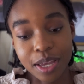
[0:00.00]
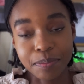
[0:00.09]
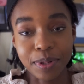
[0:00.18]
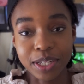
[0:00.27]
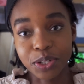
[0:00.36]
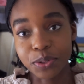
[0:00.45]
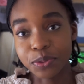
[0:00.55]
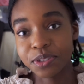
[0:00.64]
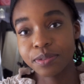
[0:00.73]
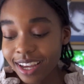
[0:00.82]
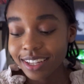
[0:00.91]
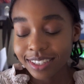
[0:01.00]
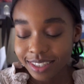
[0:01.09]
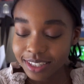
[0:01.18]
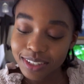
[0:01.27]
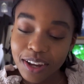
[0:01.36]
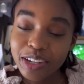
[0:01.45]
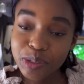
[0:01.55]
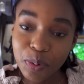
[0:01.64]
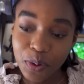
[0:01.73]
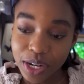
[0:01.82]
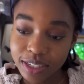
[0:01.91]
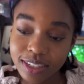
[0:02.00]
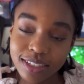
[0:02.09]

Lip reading: and plateaus. And the last point